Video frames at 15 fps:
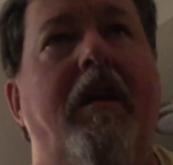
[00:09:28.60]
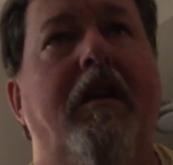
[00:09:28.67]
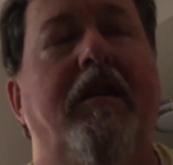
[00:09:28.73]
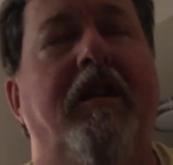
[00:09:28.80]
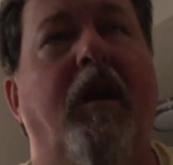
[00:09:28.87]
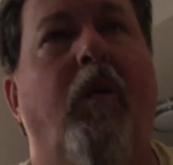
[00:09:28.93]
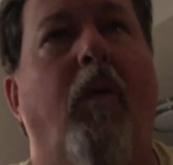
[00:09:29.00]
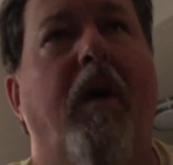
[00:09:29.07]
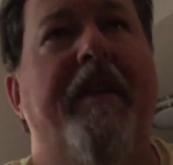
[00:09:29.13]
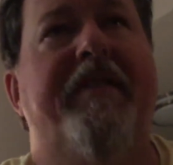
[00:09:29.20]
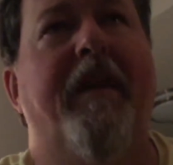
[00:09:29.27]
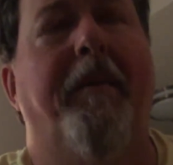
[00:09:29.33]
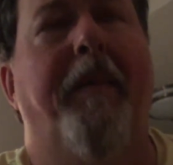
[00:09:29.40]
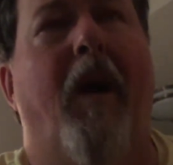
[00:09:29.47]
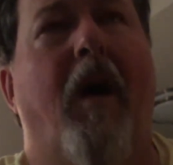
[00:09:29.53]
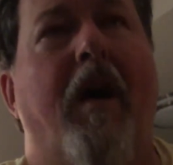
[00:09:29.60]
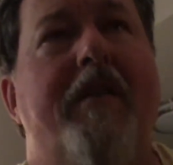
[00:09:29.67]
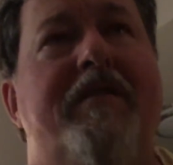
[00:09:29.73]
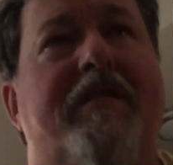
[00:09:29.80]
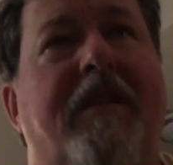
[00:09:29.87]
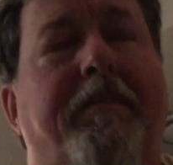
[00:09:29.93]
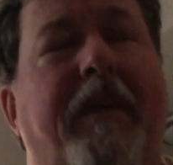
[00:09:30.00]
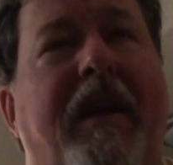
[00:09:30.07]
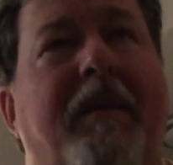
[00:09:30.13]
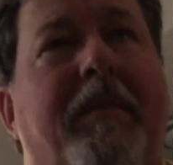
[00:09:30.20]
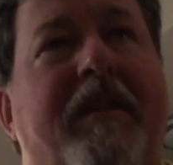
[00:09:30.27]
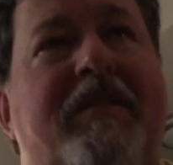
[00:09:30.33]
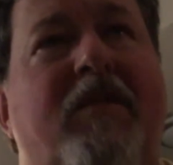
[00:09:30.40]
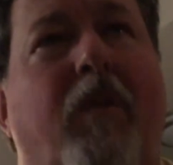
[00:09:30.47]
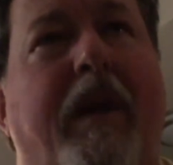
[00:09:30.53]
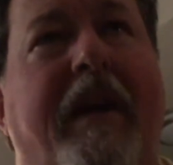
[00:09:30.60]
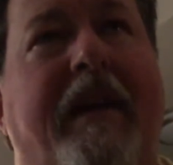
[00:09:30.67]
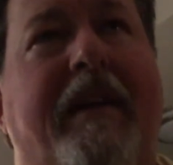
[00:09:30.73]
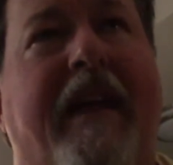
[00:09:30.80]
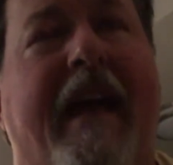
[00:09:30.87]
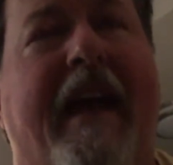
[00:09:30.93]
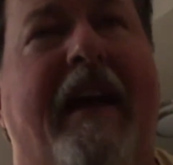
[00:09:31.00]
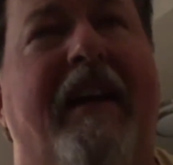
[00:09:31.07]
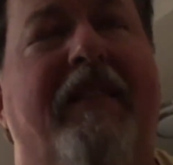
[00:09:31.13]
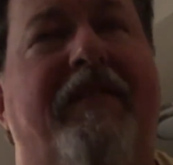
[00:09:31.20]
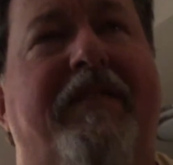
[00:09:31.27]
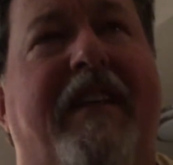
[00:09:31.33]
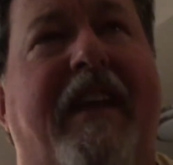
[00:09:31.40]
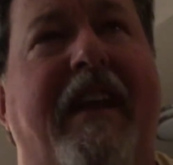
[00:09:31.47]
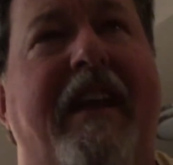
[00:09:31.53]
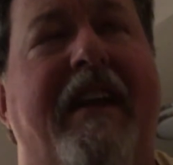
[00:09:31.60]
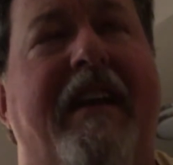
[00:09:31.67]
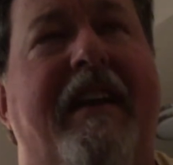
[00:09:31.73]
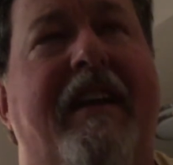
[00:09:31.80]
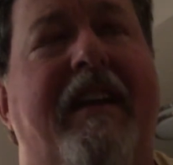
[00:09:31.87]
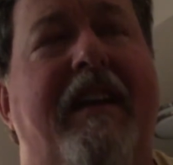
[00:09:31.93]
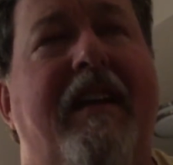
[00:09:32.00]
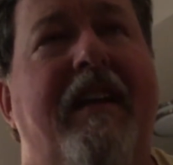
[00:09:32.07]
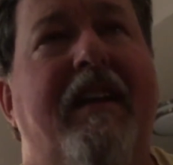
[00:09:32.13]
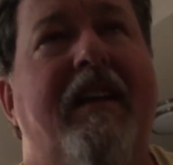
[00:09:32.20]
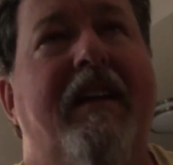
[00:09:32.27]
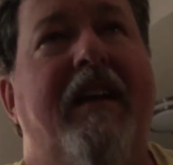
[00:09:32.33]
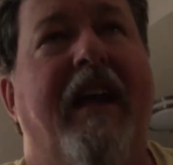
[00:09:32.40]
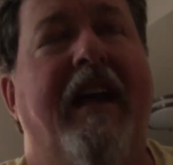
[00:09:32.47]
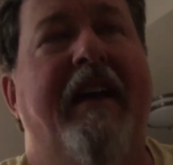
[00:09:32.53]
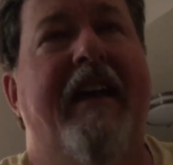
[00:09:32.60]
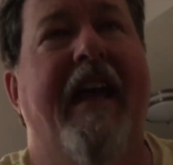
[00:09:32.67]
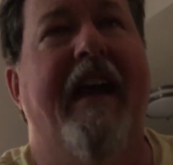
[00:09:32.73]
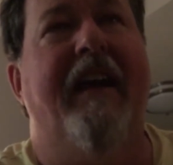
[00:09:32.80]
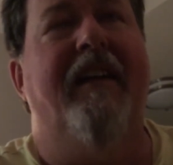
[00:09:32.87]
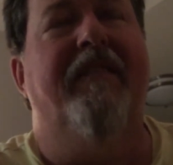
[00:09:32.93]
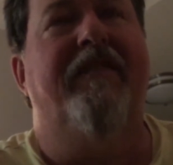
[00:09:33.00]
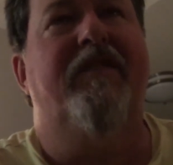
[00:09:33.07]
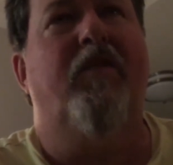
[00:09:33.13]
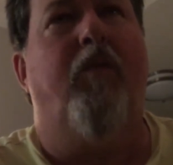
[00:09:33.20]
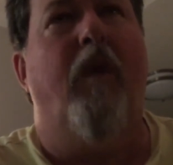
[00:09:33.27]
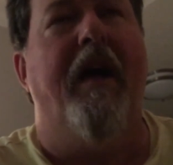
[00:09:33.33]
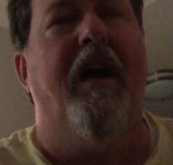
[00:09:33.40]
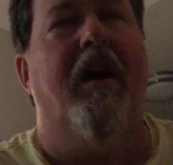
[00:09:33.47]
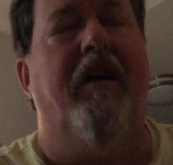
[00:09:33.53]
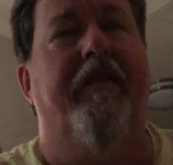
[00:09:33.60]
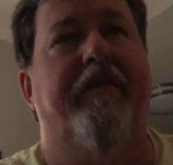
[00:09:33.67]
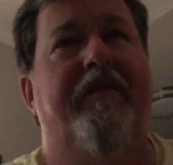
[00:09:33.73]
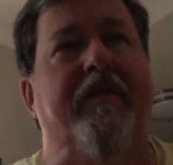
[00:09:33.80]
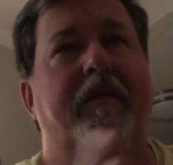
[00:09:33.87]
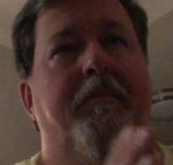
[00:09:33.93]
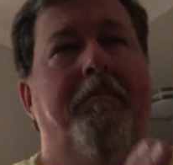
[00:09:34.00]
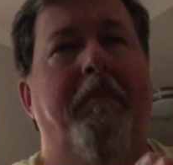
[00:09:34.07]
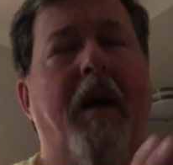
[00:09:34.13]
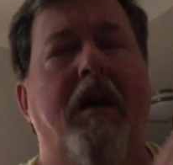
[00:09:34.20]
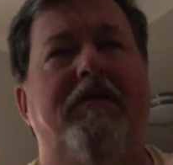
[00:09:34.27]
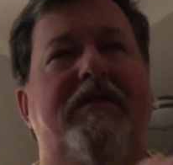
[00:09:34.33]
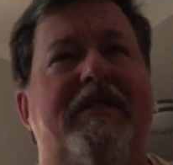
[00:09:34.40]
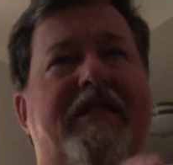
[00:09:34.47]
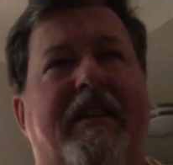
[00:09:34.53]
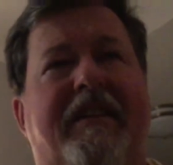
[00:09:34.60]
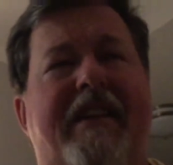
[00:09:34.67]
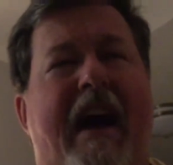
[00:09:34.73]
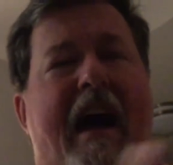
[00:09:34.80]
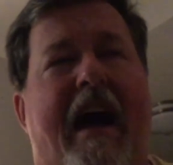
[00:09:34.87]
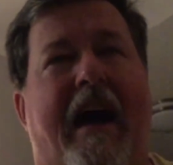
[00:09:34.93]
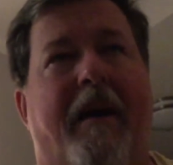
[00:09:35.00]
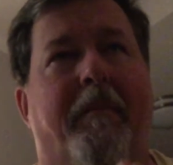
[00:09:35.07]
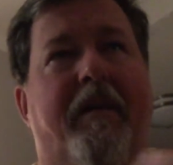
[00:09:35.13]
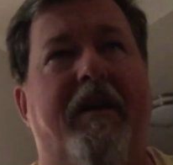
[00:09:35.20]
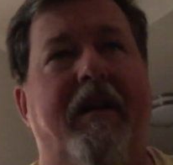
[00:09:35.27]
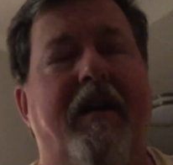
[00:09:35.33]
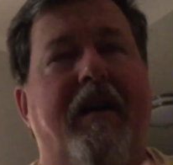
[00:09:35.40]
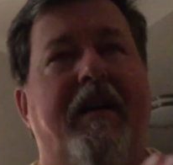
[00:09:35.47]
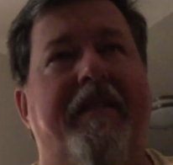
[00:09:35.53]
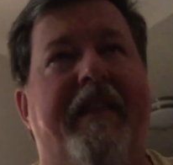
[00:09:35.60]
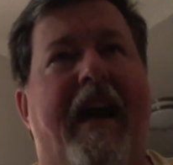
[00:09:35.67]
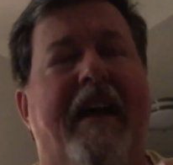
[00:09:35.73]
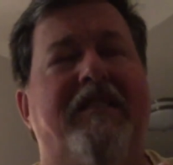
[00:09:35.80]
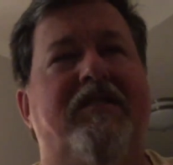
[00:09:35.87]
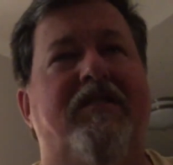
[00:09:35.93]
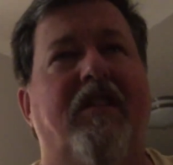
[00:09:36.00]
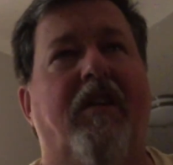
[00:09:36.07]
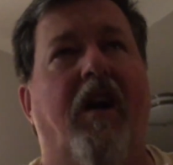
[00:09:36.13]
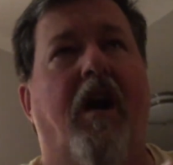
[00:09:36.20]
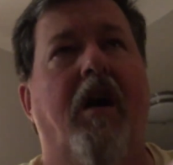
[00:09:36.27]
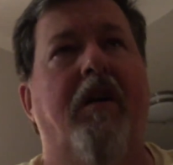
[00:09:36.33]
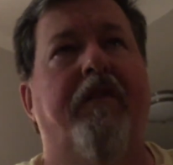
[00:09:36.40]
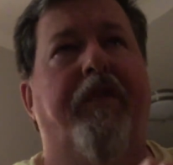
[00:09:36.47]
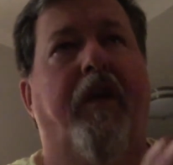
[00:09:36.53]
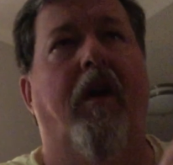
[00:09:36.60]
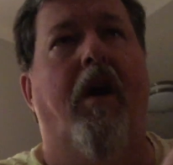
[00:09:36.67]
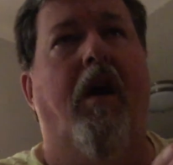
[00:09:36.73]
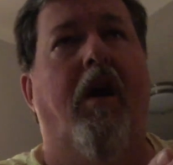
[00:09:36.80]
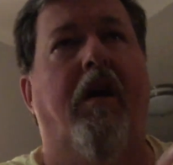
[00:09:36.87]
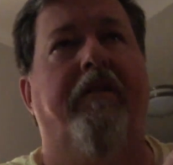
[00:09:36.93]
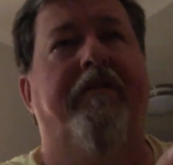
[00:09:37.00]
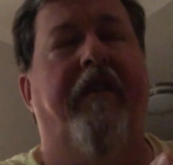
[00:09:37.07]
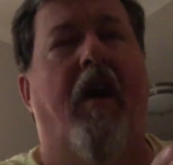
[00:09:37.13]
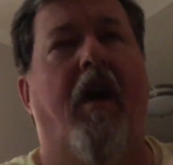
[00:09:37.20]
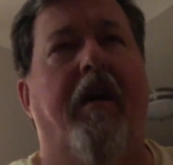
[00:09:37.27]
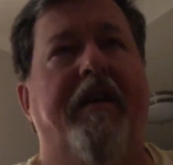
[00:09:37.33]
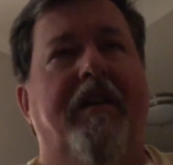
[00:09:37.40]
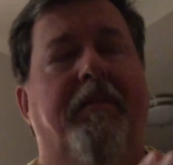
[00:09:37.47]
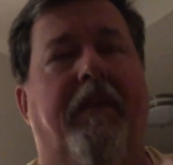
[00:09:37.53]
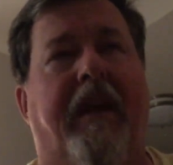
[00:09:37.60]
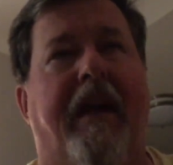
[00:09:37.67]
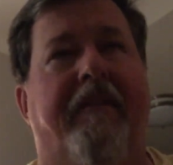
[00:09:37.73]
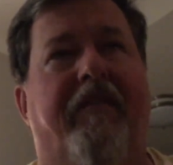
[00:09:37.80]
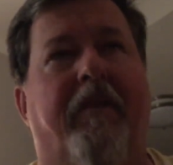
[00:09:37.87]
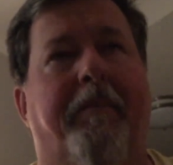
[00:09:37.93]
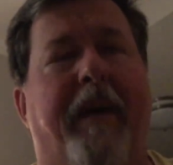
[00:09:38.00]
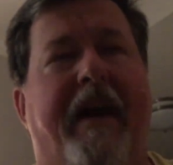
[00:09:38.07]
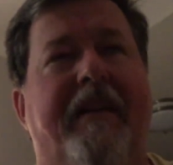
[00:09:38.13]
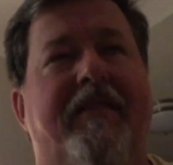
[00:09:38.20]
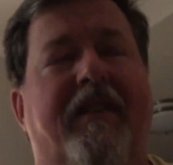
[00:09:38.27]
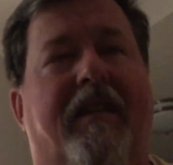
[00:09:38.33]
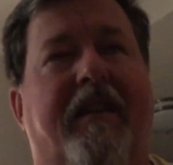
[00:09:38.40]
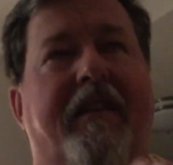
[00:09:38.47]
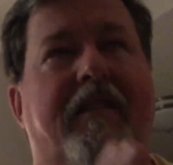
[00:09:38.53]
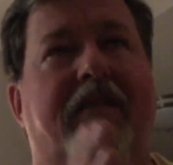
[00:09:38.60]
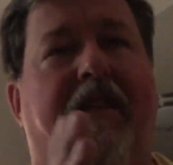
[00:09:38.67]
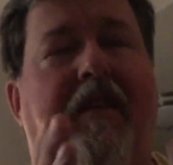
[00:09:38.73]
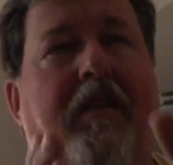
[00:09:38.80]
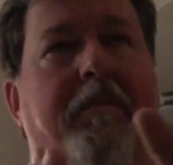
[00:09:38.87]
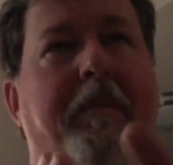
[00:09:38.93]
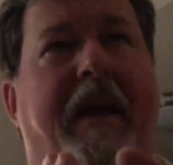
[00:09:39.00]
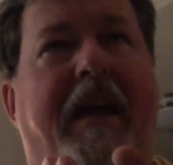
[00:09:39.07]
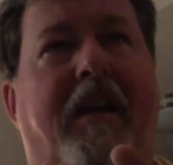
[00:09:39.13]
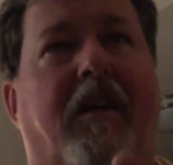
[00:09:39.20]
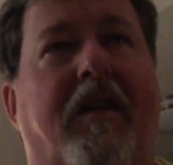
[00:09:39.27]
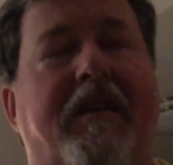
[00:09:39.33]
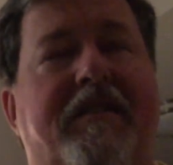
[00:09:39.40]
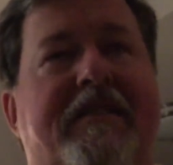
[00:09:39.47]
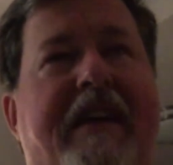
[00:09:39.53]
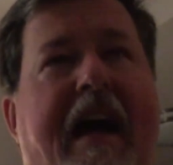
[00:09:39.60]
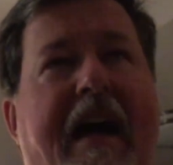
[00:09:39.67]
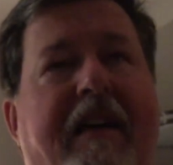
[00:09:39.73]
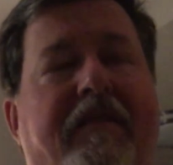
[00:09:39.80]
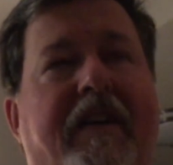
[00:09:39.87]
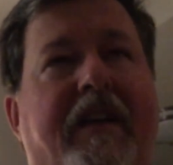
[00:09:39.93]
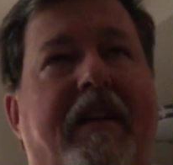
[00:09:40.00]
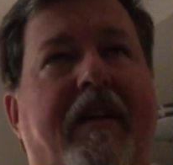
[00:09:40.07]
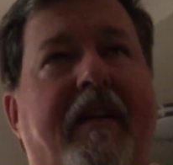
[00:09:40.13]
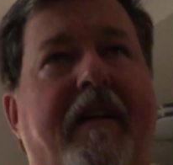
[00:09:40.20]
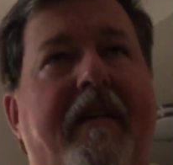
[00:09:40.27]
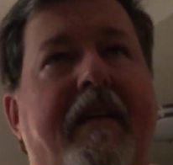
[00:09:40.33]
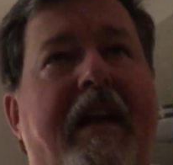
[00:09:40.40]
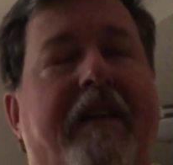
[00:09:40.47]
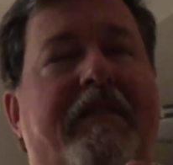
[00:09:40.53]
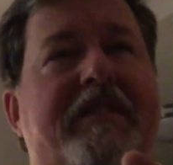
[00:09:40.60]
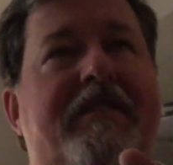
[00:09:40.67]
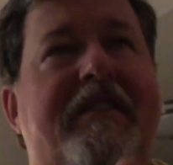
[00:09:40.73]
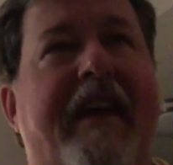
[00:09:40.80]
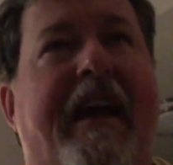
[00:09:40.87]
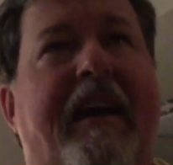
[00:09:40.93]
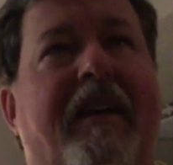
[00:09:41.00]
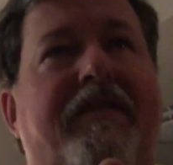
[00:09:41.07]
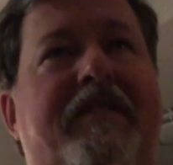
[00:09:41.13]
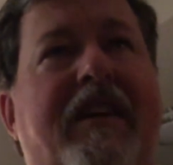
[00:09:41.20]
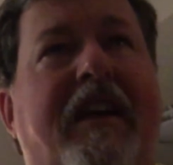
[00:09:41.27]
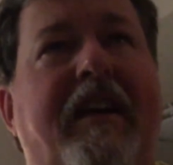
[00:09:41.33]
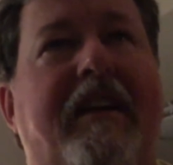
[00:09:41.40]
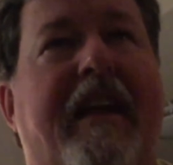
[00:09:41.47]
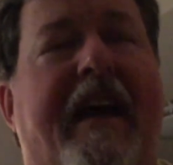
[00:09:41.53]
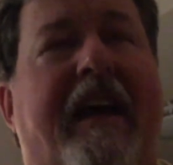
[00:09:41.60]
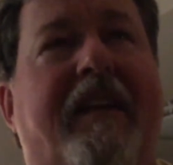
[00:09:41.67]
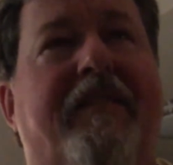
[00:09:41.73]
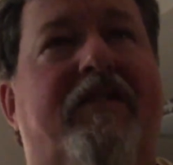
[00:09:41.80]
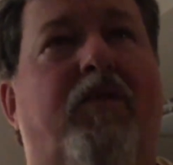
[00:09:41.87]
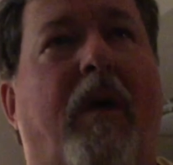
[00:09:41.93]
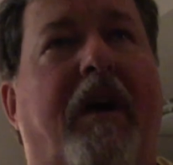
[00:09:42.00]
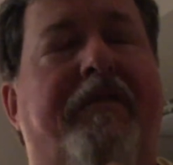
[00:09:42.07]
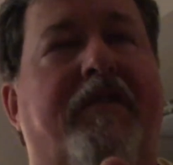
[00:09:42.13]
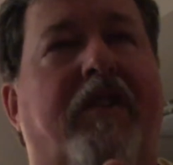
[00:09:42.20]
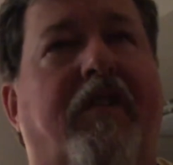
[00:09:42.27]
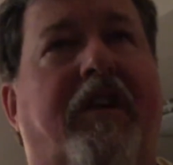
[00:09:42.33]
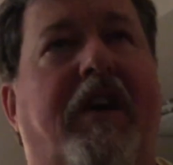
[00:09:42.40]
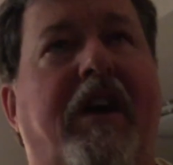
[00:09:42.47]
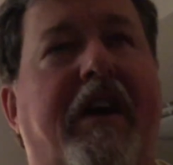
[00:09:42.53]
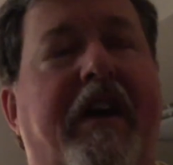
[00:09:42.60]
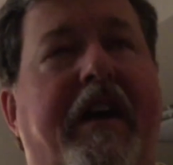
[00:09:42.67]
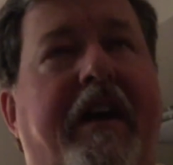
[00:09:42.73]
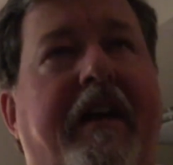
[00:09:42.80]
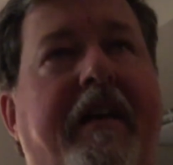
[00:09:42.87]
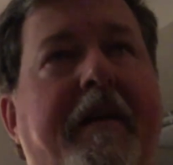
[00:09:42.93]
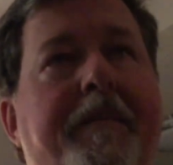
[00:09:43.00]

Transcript: You want the bars to be between -10 and -12 most of the time. That's your overall volume level, basically. There's a little meter inside of it. If it's -10, -12, you're good.